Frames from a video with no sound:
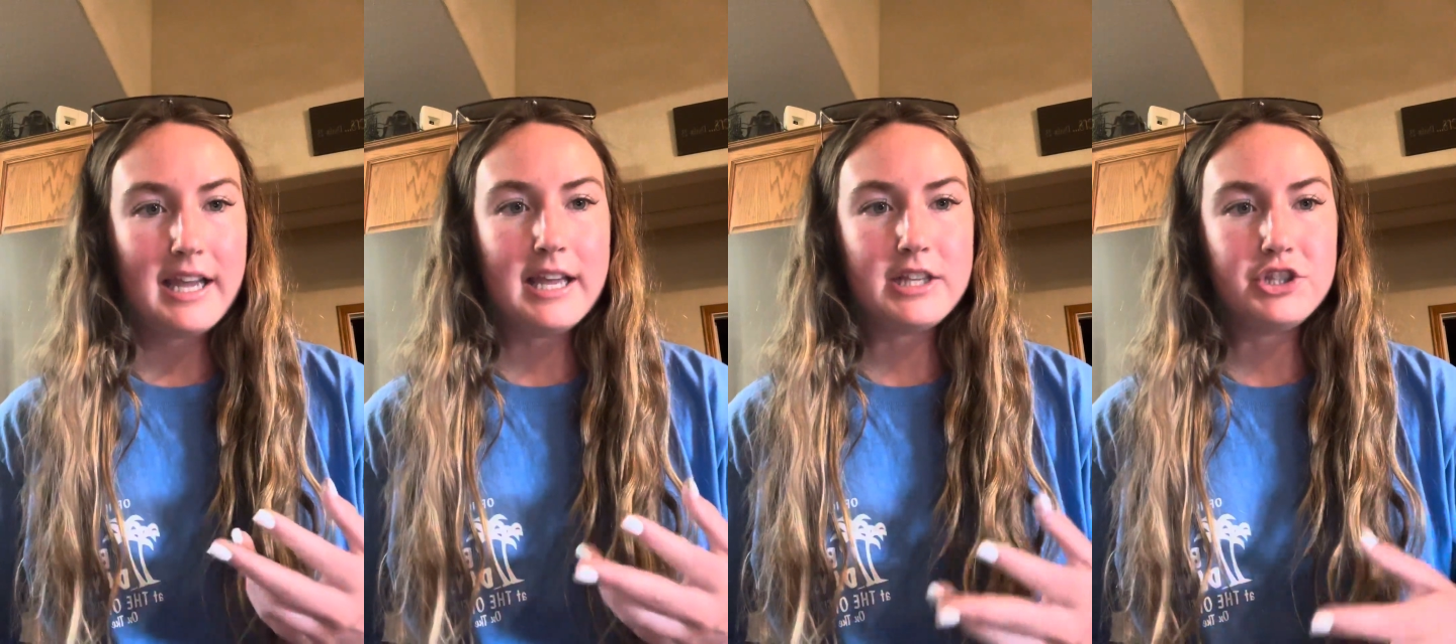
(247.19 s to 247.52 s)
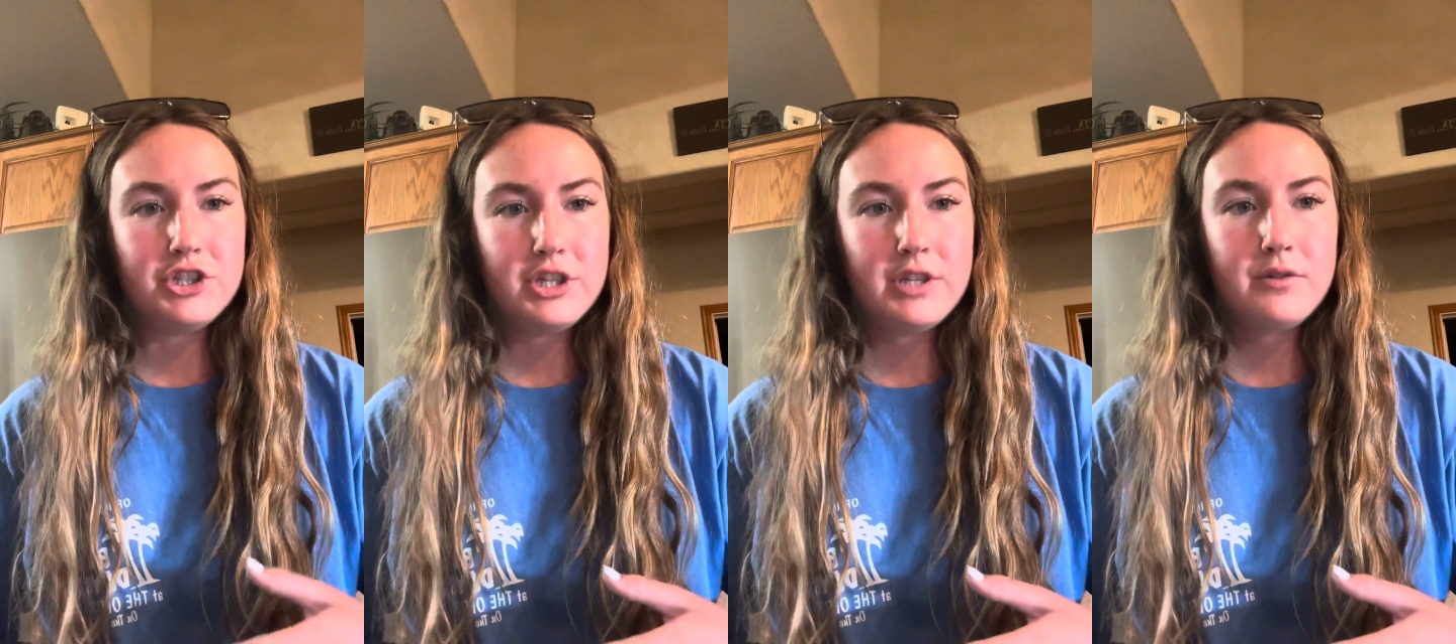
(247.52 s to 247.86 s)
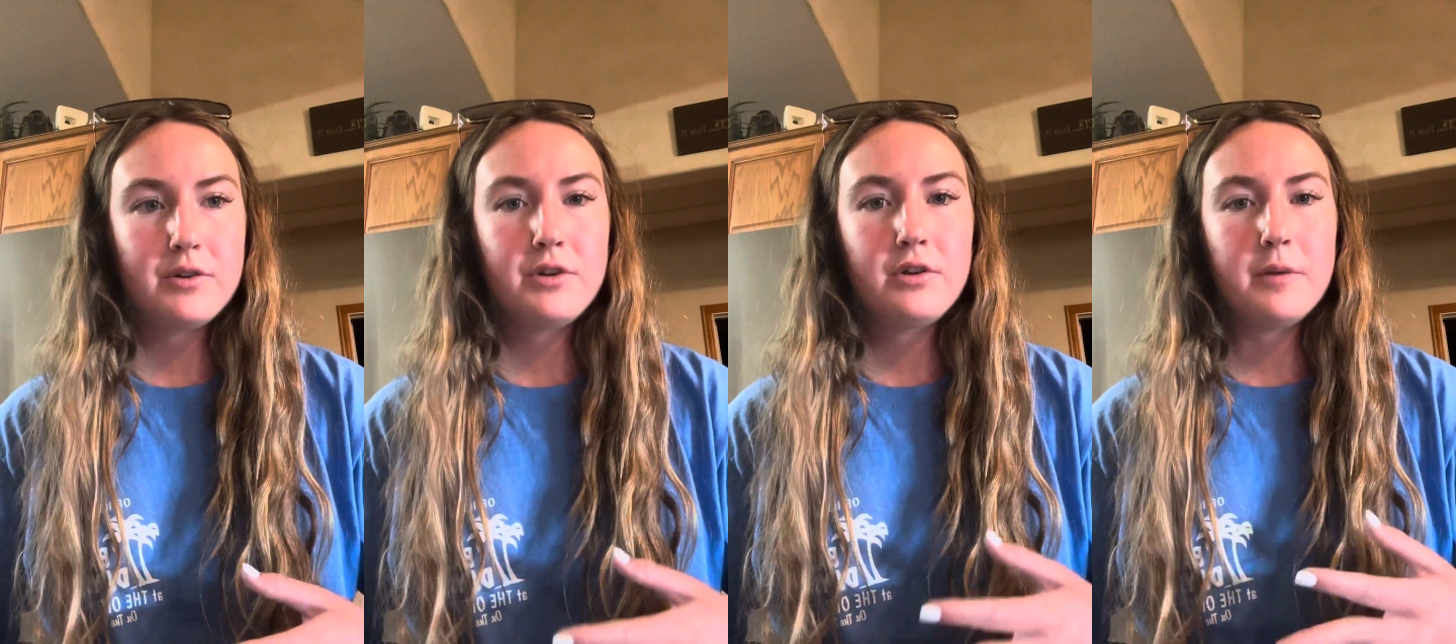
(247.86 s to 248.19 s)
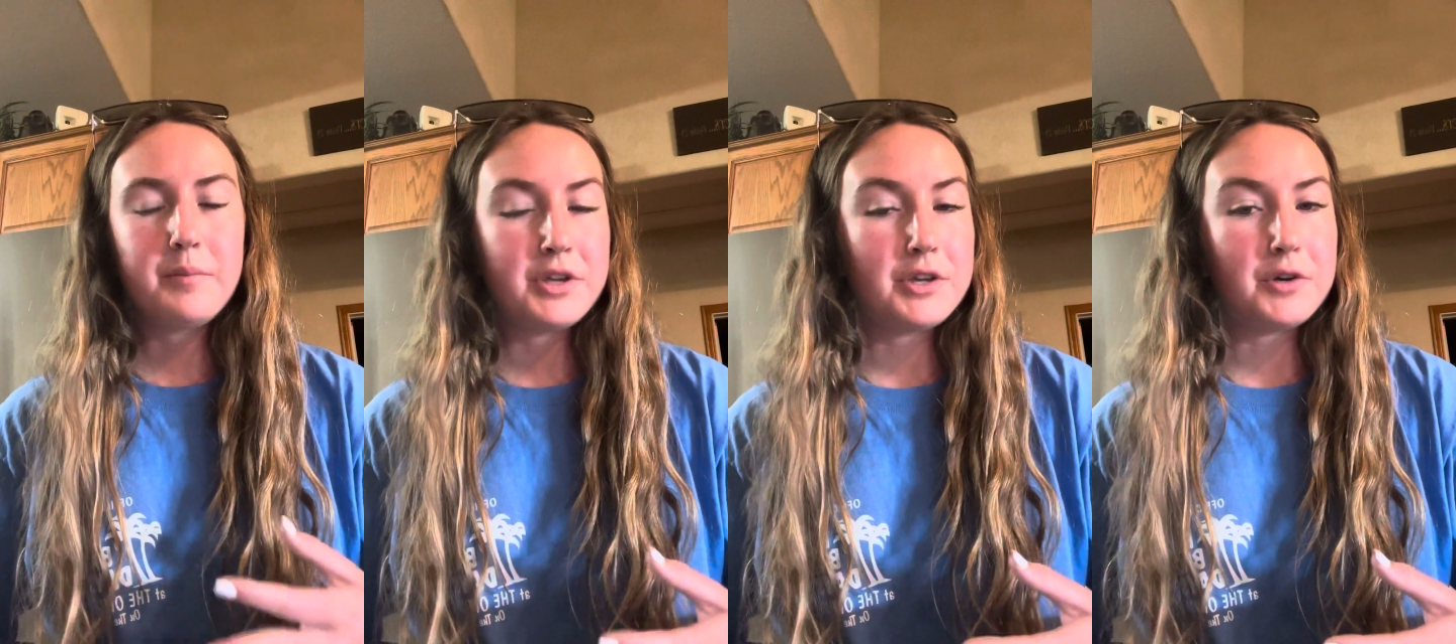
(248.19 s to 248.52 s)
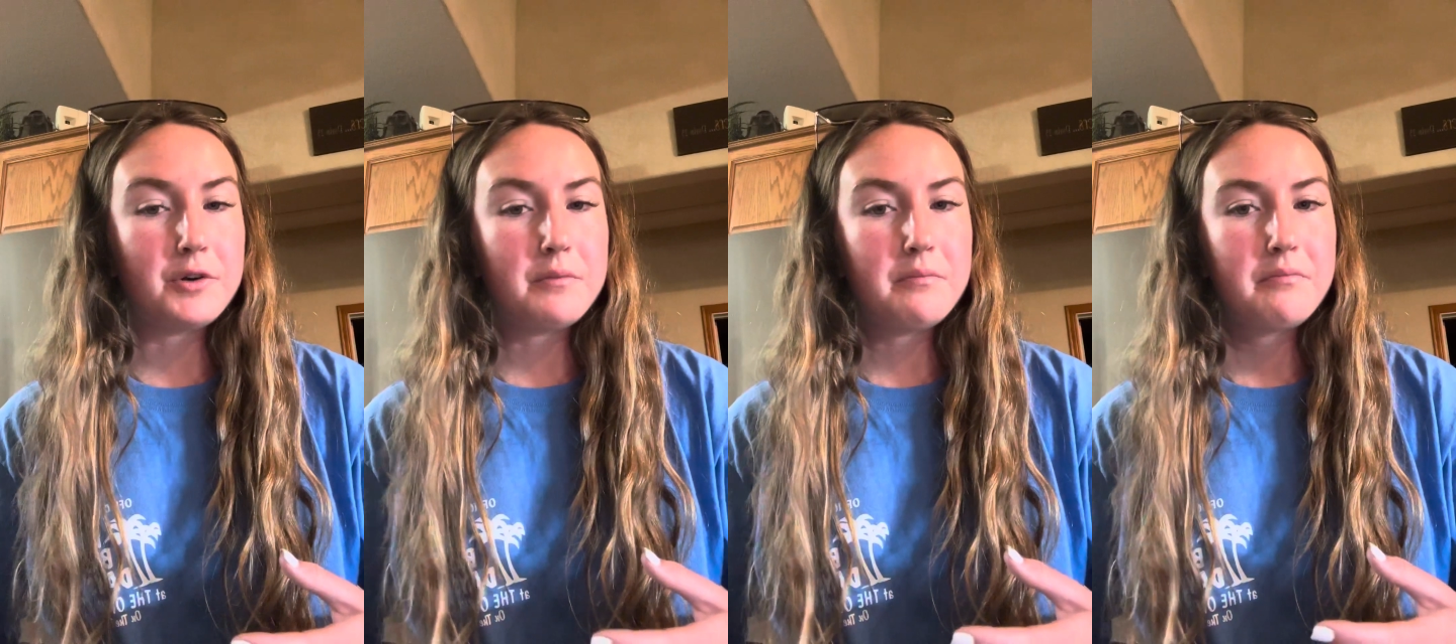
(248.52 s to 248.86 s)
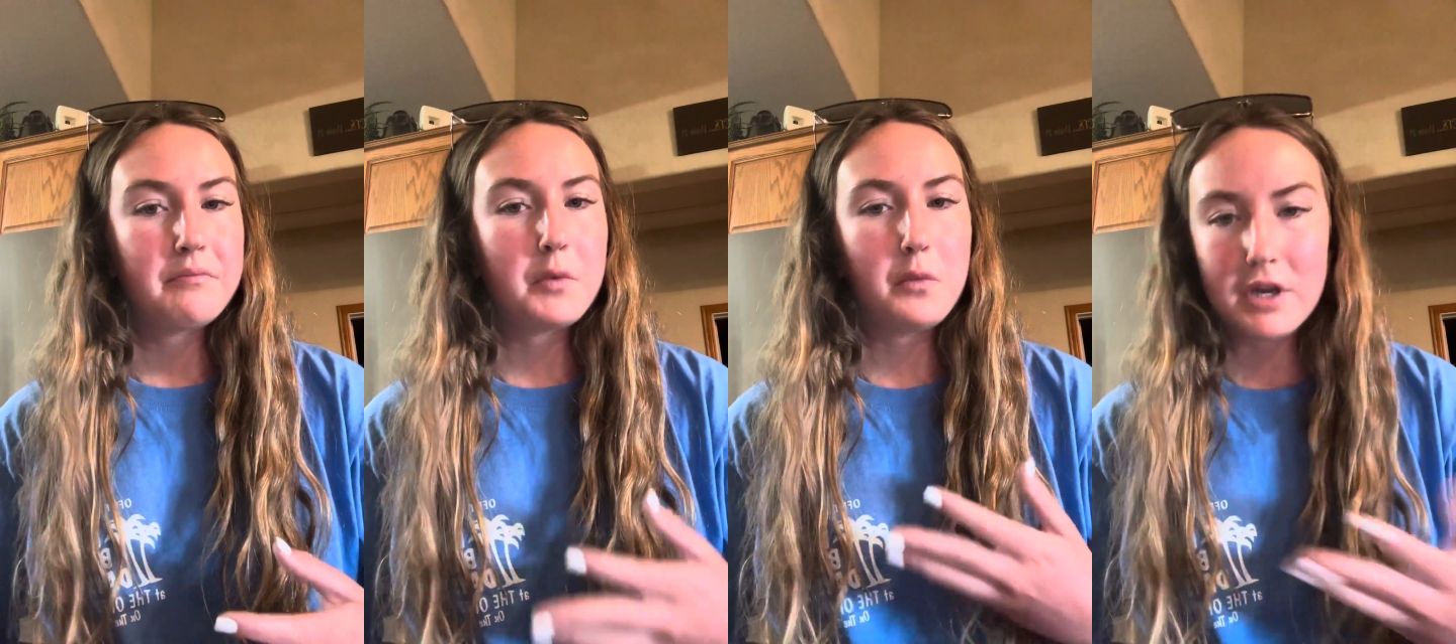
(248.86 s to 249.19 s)
and general appeal
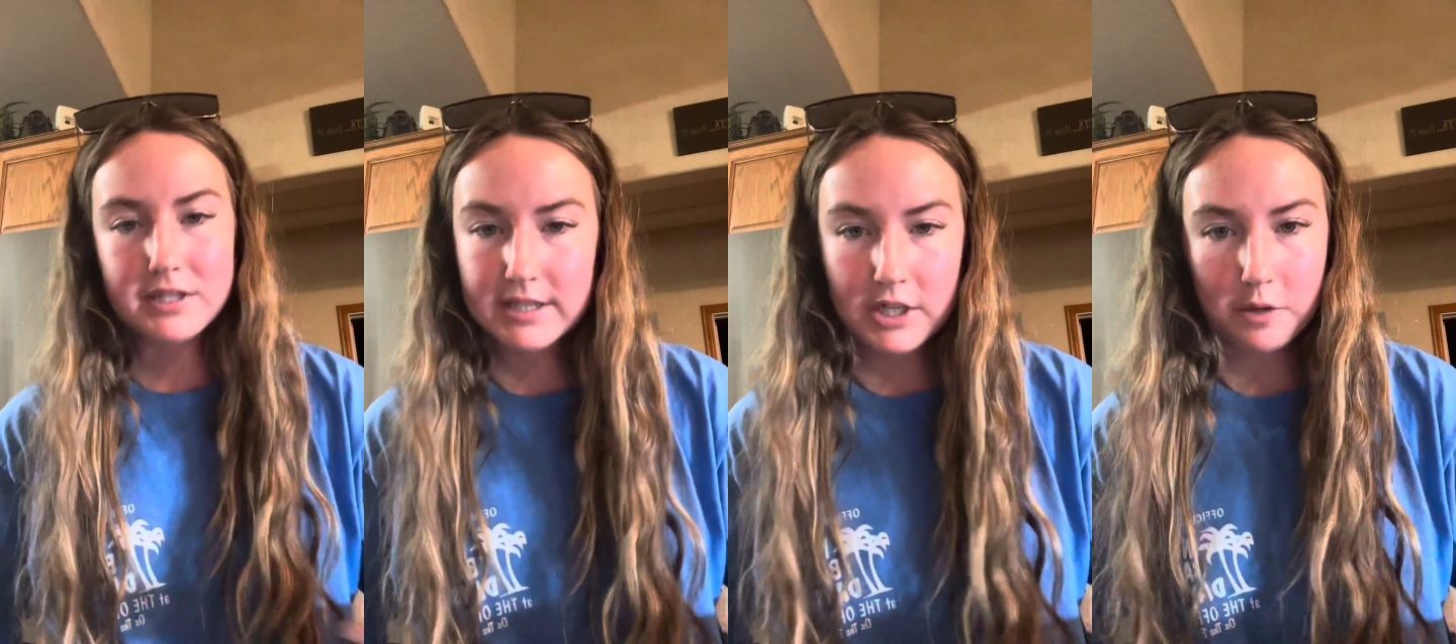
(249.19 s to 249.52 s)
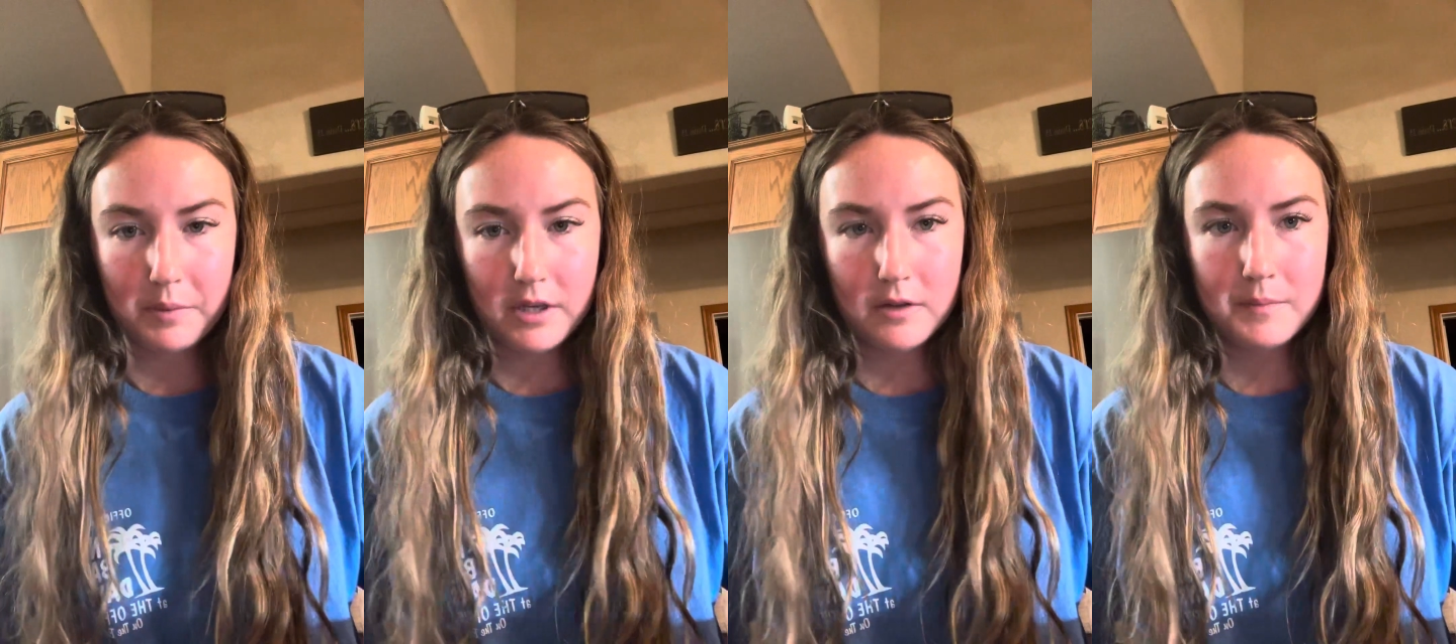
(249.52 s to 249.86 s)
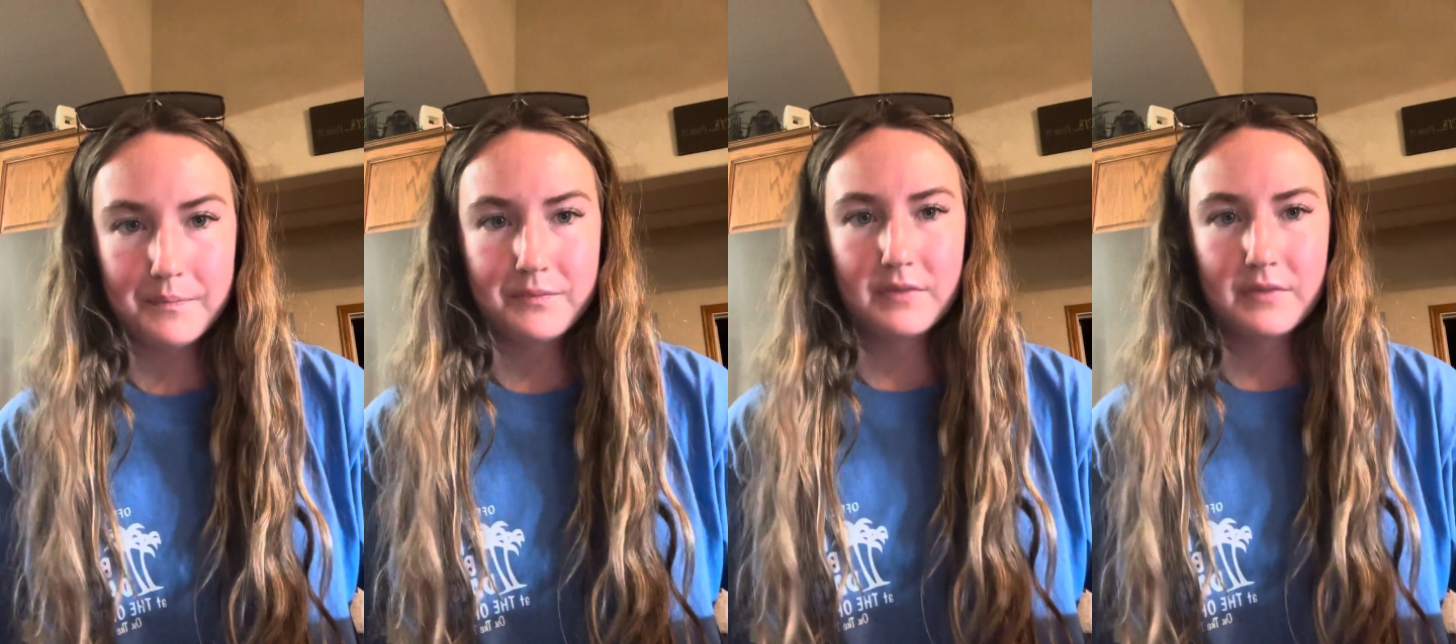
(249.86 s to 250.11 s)
was their appeal.